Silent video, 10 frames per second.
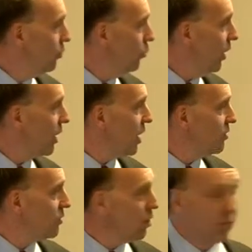what kind of
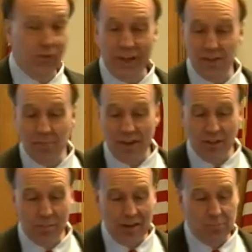snowflakes make
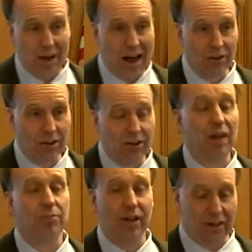the best powder?
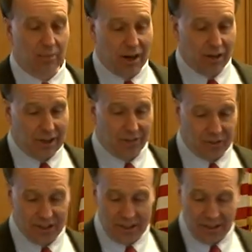I'm talking about like for
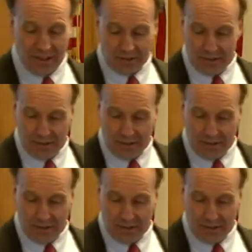skiing.